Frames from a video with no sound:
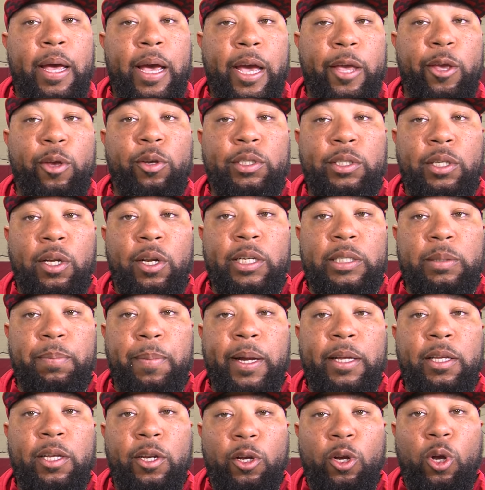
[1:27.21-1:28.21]
and you're still
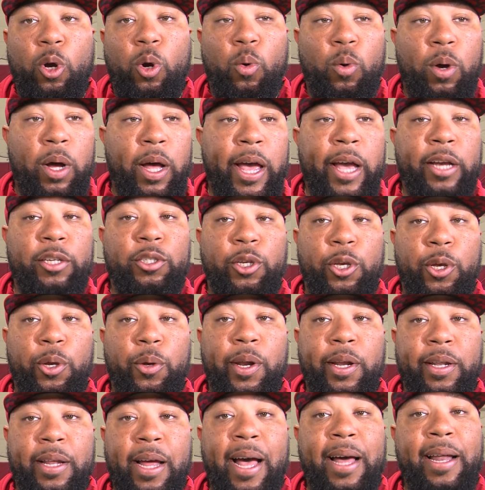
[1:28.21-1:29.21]
expected to go uh,
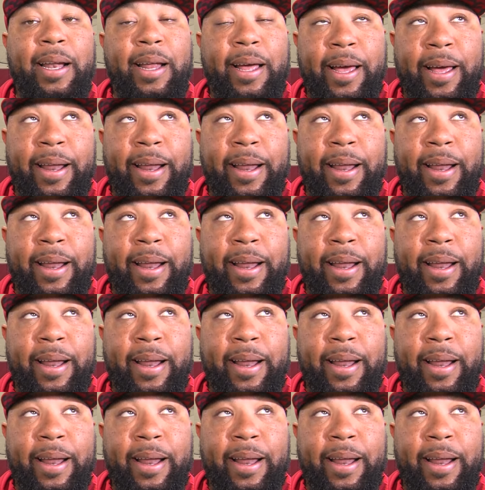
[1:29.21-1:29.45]
execute at, high,